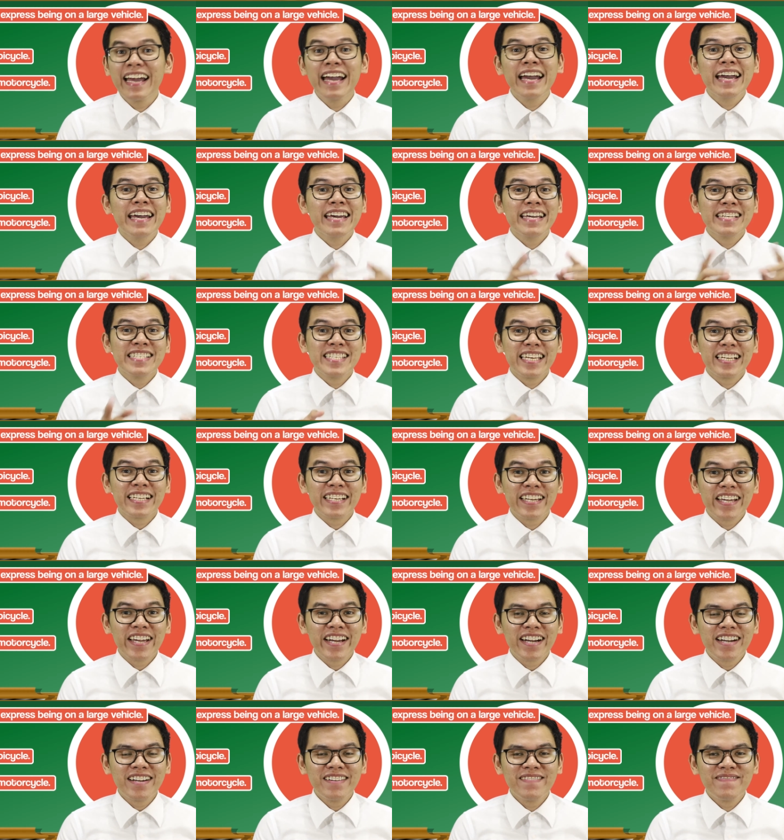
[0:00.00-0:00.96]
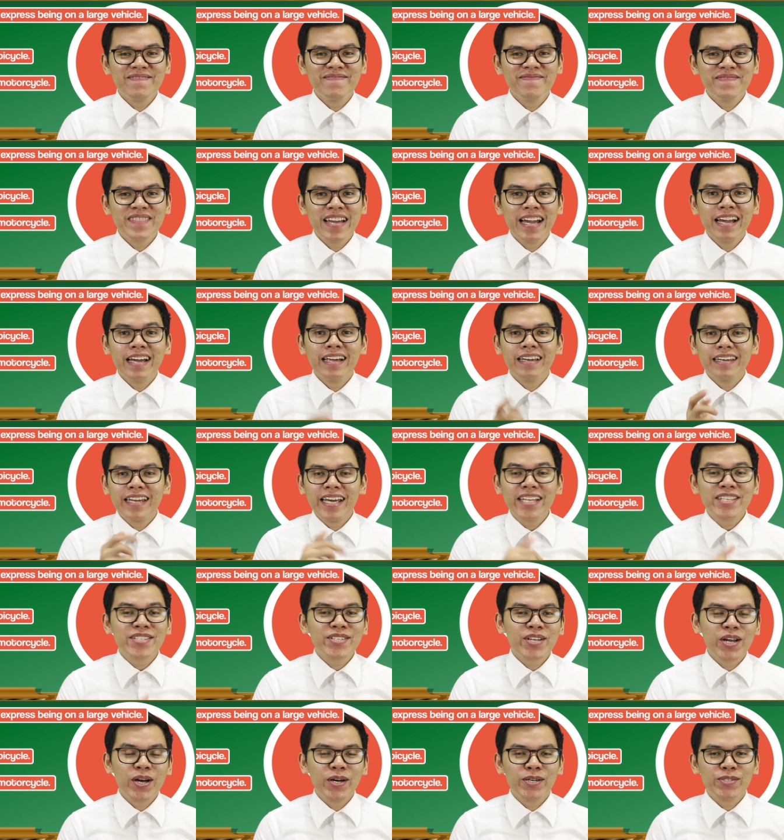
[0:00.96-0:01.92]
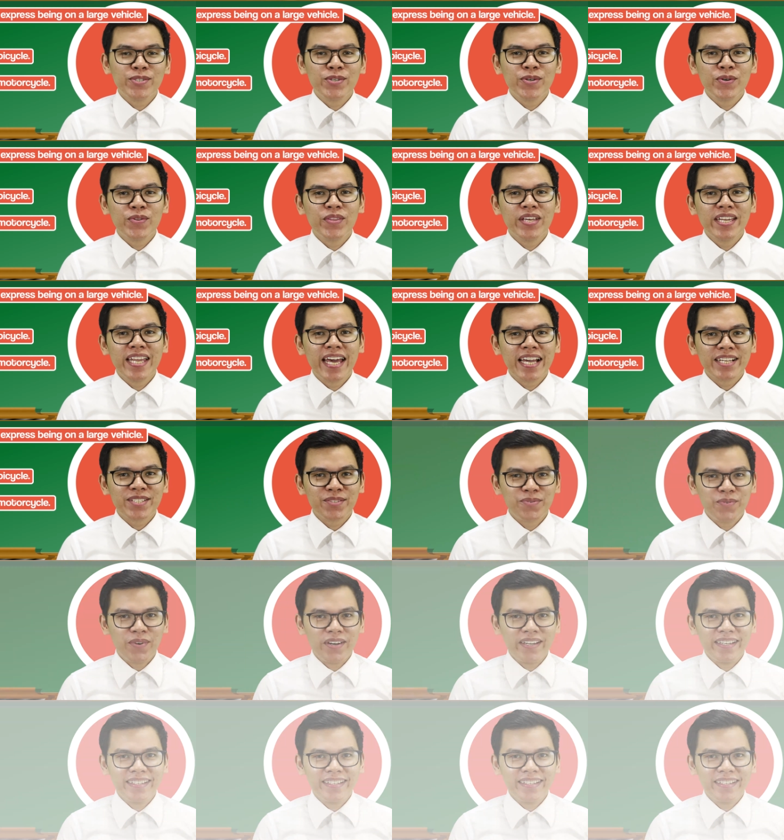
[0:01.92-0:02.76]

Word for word: Is that clear? Let's go to the next one.